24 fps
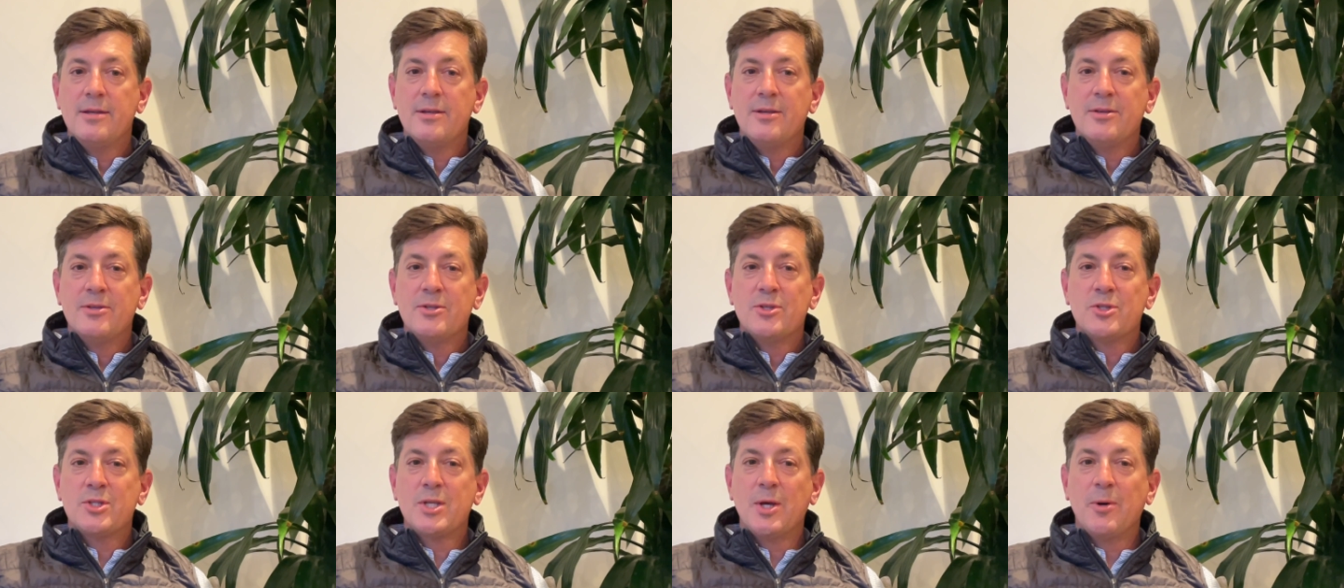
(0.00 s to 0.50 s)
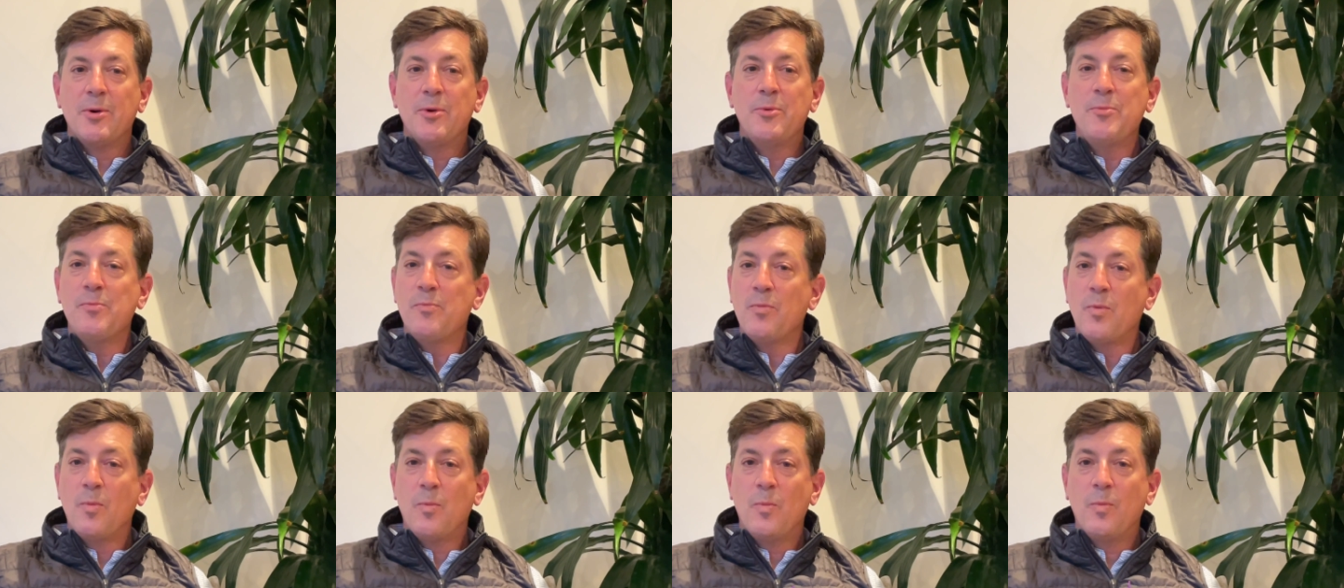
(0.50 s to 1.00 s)

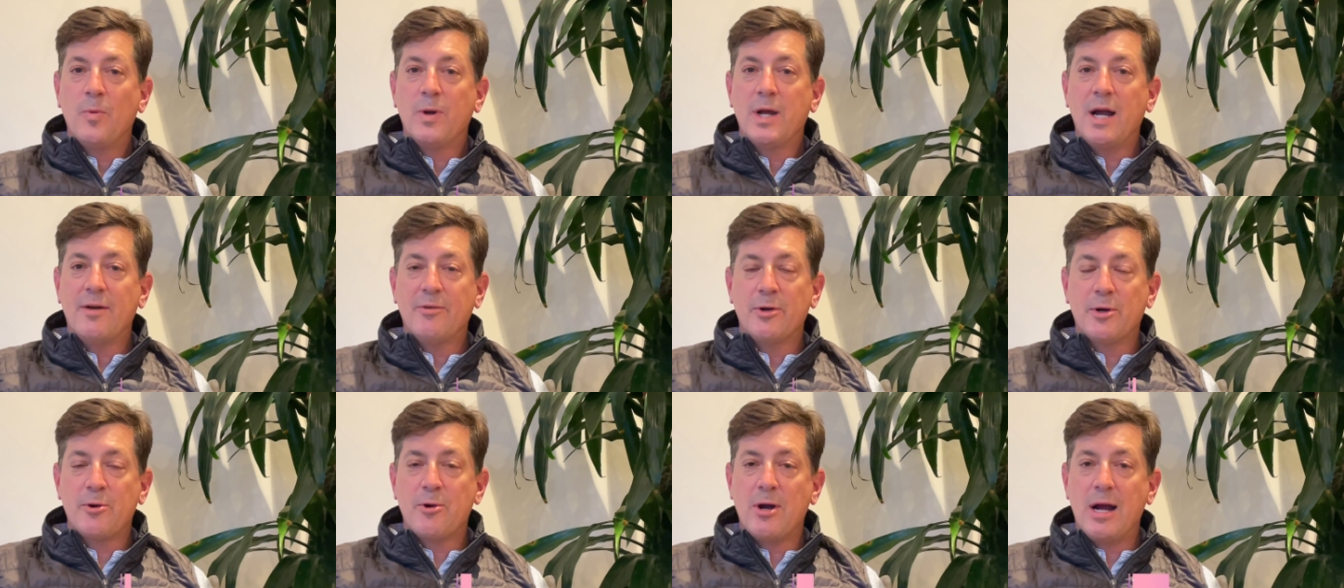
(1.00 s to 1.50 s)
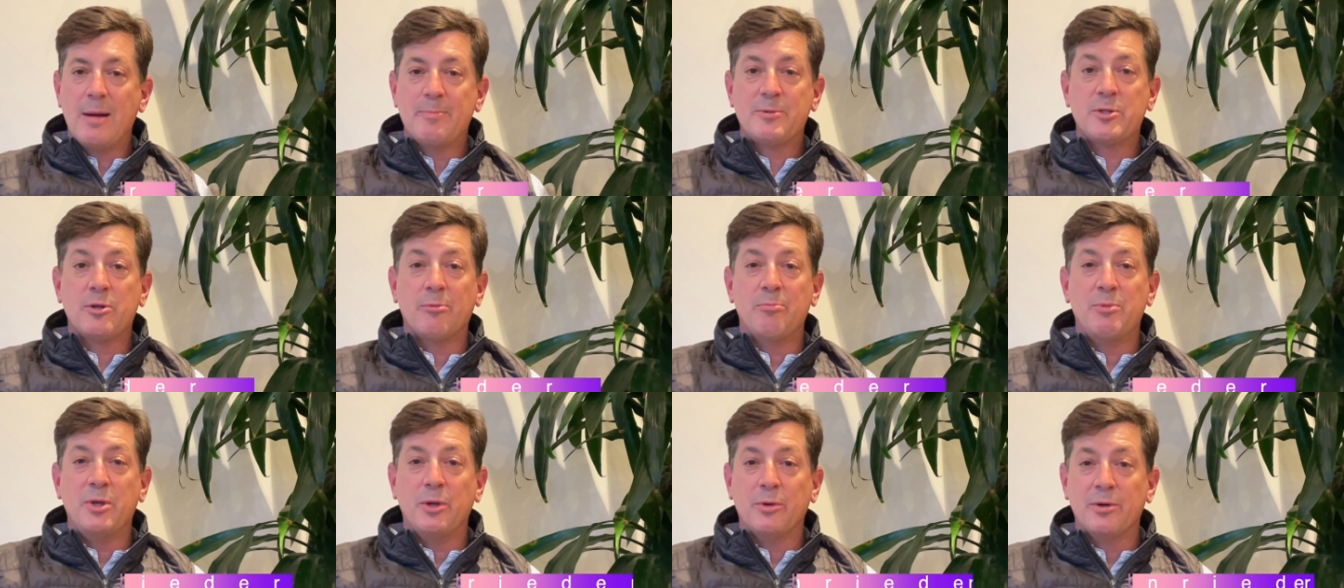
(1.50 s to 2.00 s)
So cover crops are
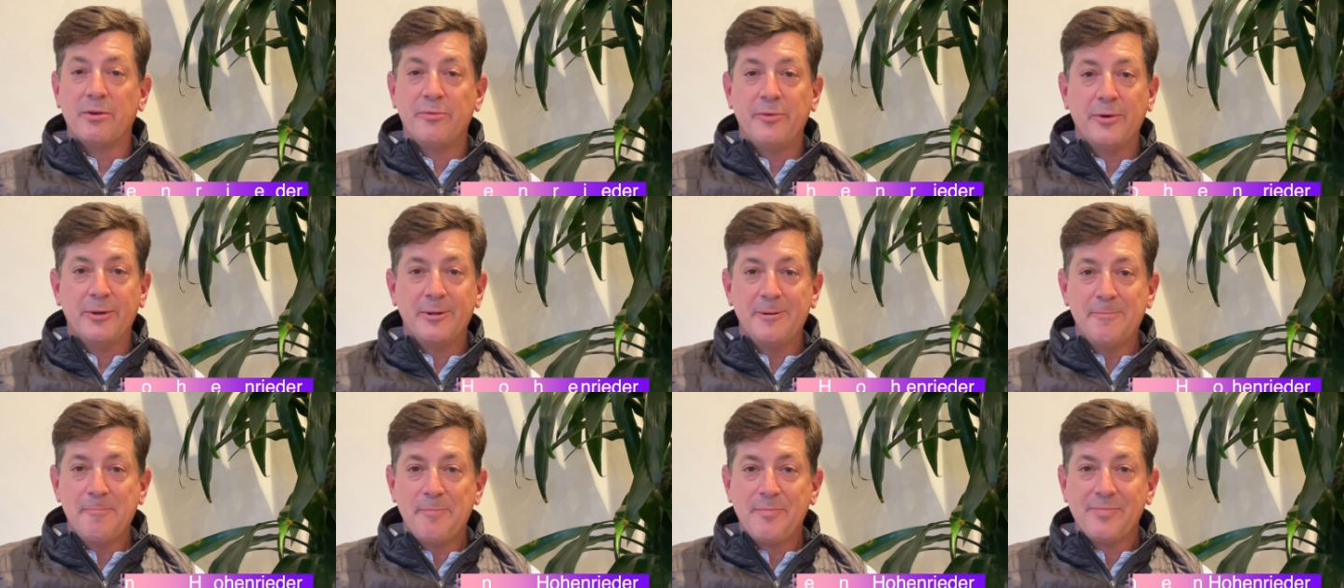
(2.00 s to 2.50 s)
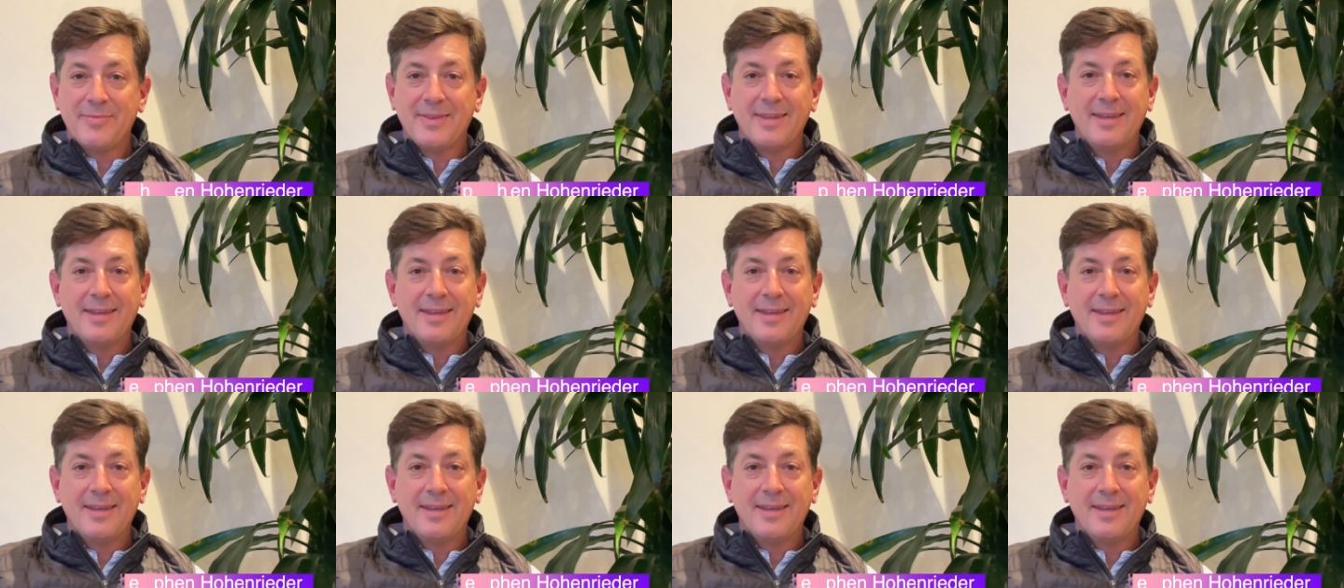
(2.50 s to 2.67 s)
beautiful.